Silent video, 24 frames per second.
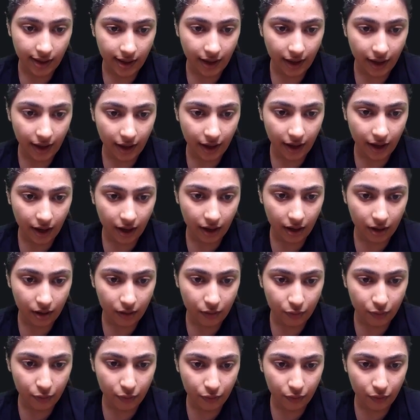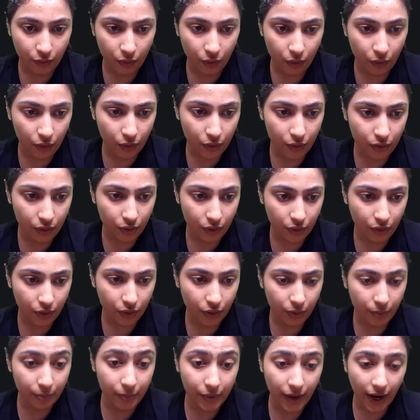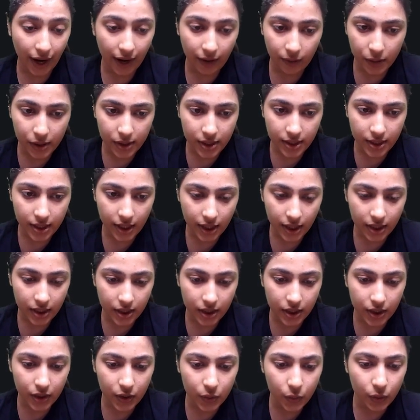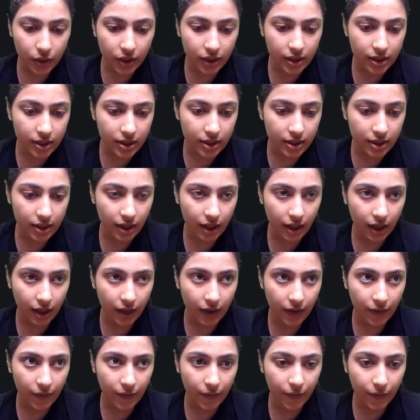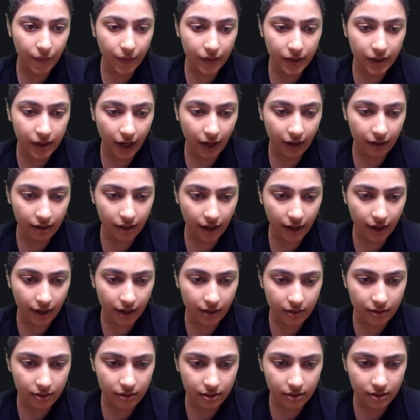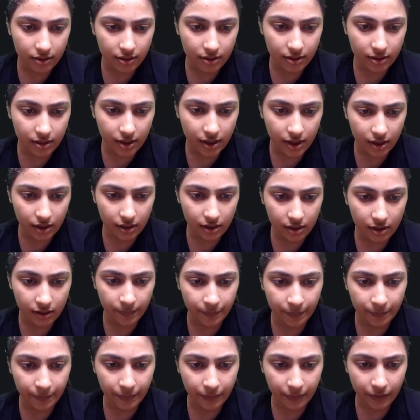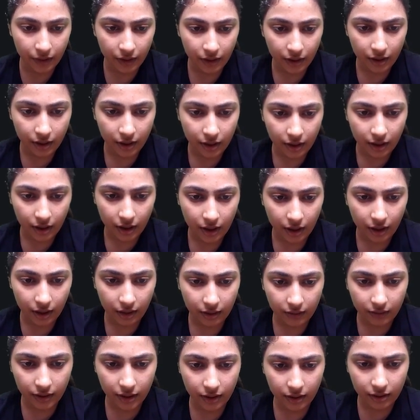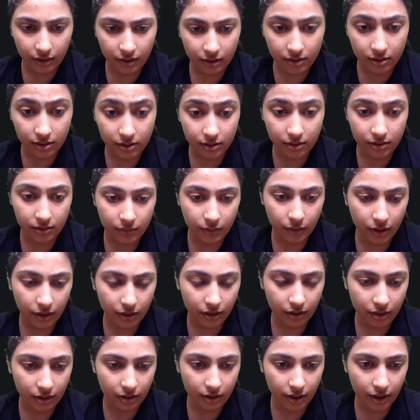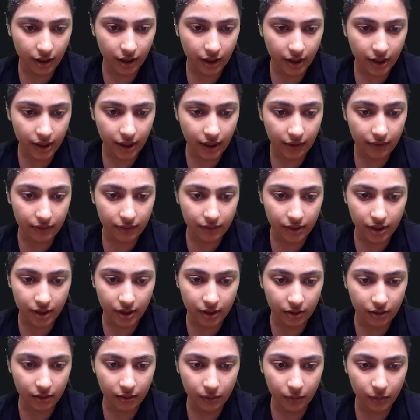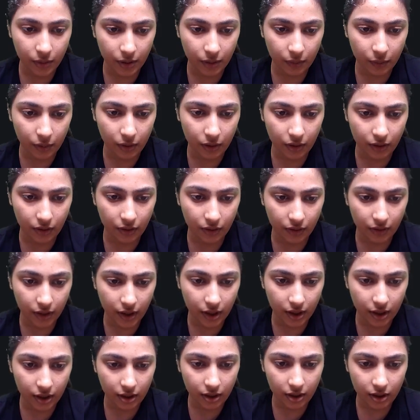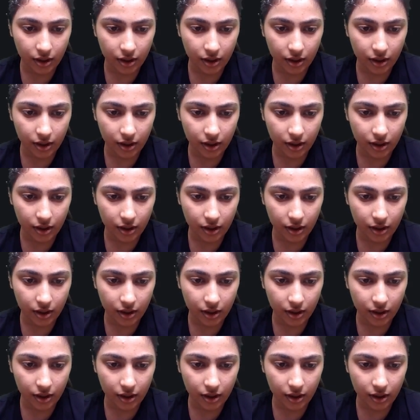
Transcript: And for private sector you can say Tata Iron and Steel. I think this is one that everyone will agree.